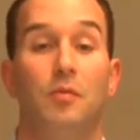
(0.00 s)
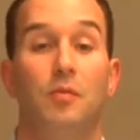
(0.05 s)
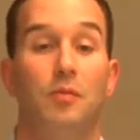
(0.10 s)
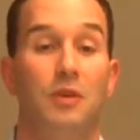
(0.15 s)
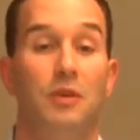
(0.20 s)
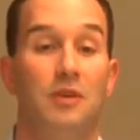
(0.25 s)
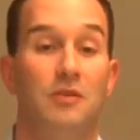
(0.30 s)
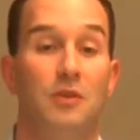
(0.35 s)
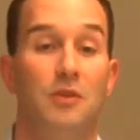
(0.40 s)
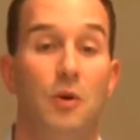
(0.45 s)

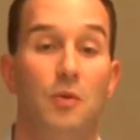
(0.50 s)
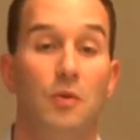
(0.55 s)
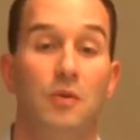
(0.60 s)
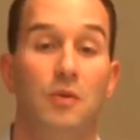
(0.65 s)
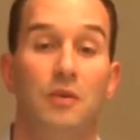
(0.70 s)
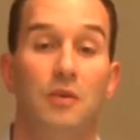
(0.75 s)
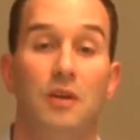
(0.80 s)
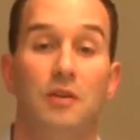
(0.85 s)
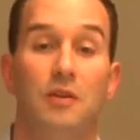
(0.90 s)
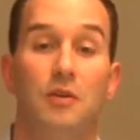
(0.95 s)
Please
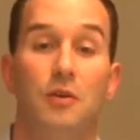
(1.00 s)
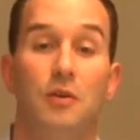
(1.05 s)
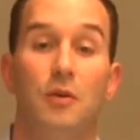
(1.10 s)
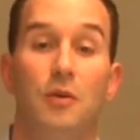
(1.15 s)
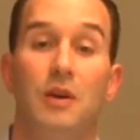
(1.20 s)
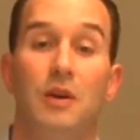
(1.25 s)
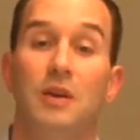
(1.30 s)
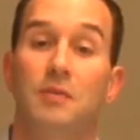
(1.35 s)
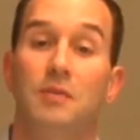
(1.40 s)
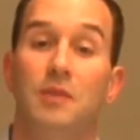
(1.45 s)
note that the
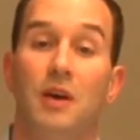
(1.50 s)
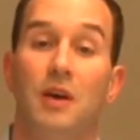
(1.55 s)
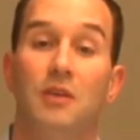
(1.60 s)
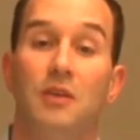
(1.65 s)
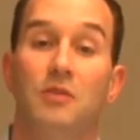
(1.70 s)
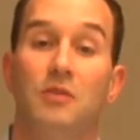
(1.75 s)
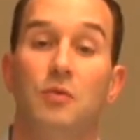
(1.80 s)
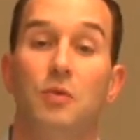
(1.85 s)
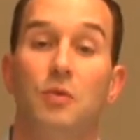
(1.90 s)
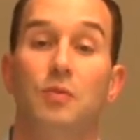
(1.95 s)
uranium
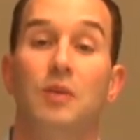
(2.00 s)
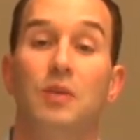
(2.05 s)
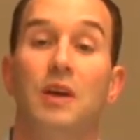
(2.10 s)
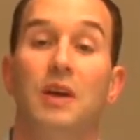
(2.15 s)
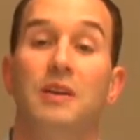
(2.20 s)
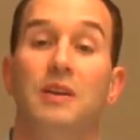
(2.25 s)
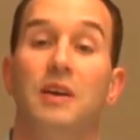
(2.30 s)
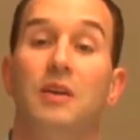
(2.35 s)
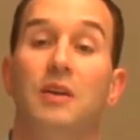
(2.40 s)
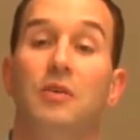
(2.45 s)
test would be
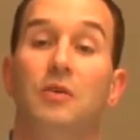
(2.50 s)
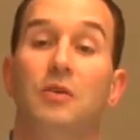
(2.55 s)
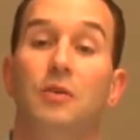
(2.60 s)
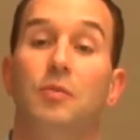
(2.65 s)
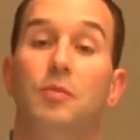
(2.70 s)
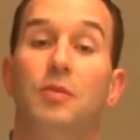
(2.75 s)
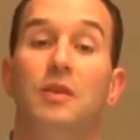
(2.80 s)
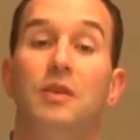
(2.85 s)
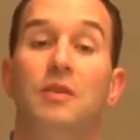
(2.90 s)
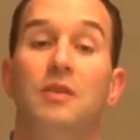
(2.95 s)
identical,
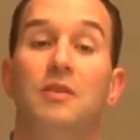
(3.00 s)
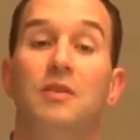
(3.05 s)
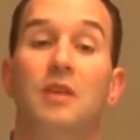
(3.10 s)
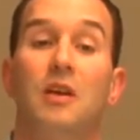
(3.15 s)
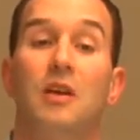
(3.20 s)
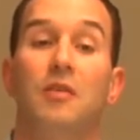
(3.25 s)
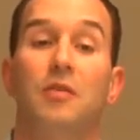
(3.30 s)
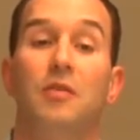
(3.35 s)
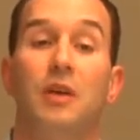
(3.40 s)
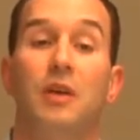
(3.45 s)
but instead
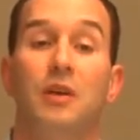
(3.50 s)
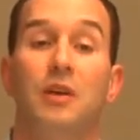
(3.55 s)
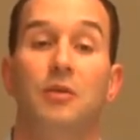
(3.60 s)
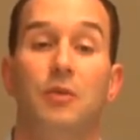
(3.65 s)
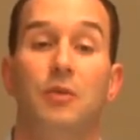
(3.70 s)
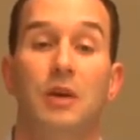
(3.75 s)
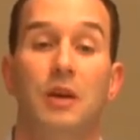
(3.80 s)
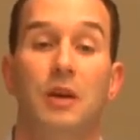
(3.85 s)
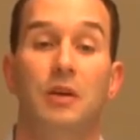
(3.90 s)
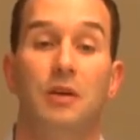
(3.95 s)
of light
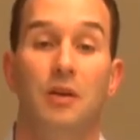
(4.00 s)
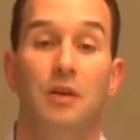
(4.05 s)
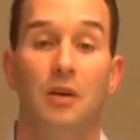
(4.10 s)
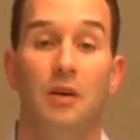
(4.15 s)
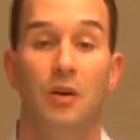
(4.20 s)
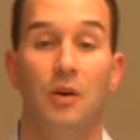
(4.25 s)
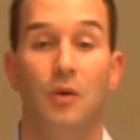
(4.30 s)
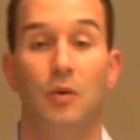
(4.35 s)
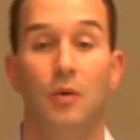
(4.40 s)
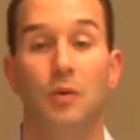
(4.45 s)
green,
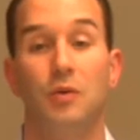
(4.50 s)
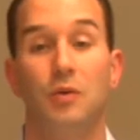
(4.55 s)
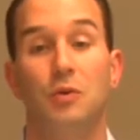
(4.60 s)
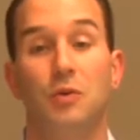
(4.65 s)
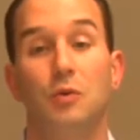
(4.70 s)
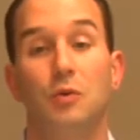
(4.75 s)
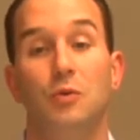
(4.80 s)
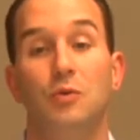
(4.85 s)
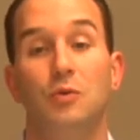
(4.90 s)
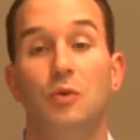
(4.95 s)
we would
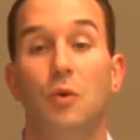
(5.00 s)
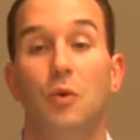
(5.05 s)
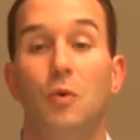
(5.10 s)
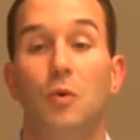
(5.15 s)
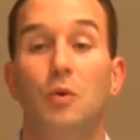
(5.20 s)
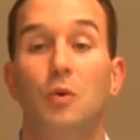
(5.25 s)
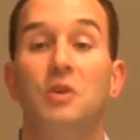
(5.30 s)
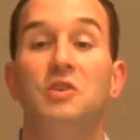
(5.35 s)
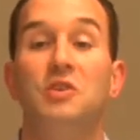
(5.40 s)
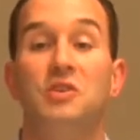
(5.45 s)
use
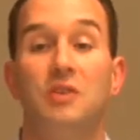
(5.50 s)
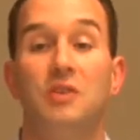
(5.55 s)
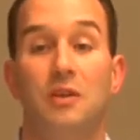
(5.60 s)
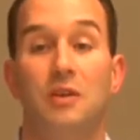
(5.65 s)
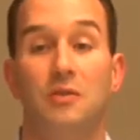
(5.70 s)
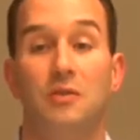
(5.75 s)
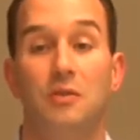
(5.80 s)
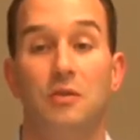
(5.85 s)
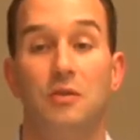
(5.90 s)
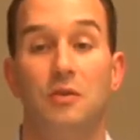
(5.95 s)
orange
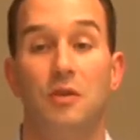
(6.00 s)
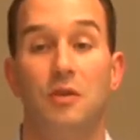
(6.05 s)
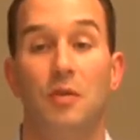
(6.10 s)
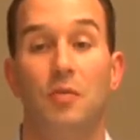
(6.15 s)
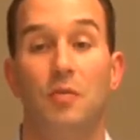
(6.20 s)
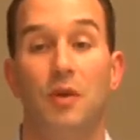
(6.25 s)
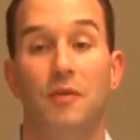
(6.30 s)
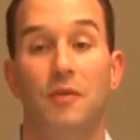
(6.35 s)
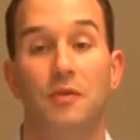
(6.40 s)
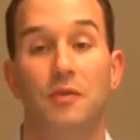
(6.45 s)
sensors,
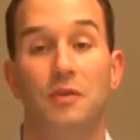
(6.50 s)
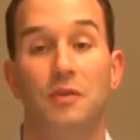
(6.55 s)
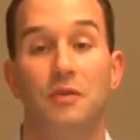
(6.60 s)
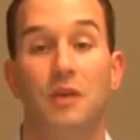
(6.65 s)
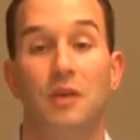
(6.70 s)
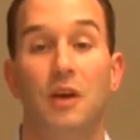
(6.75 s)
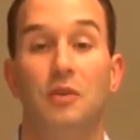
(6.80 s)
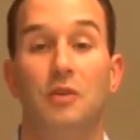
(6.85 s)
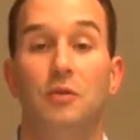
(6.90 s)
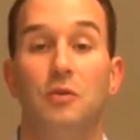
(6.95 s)
buffers,
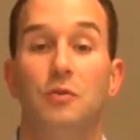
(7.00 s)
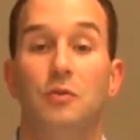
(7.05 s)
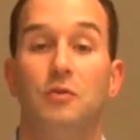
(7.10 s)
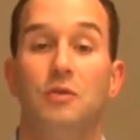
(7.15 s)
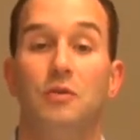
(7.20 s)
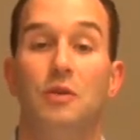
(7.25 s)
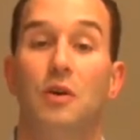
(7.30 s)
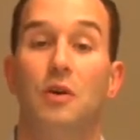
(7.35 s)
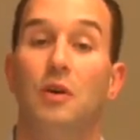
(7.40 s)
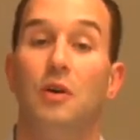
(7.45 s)
and use
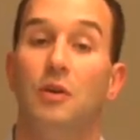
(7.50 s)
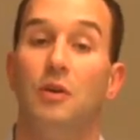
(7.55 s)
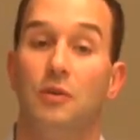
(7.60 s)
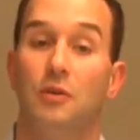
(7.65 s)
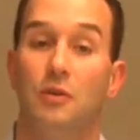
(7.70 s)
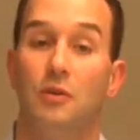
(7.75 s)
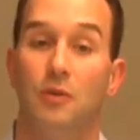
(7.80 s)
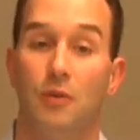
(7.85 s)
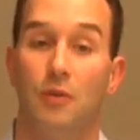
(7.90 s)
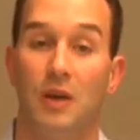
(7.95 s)
the
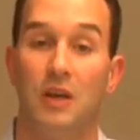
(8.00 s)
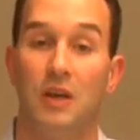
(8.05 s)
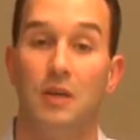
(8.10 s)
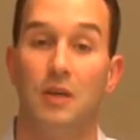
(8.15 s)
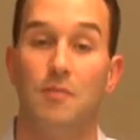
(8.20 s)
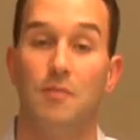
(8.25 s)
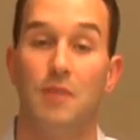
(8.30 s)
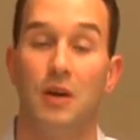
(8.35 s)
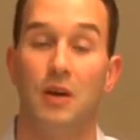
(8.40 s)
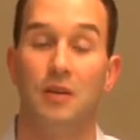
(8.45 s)

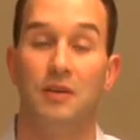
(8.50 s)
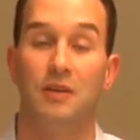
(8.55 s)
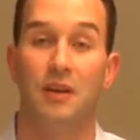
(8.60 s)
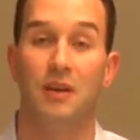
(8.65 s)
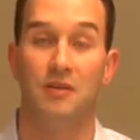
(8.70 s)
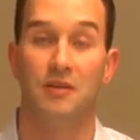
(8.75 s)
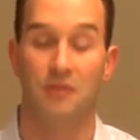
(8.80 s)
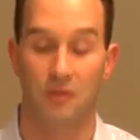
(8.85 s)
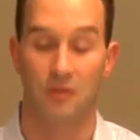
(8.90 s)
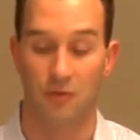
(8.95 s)
uranium metal
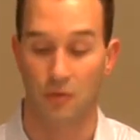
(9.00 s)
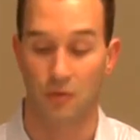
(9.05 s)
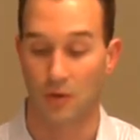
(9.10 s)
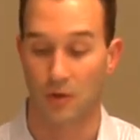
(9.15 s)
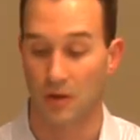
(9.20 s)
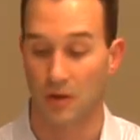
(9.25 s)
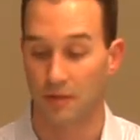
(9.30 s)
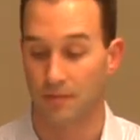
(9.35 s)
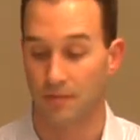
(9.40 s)
testing screen.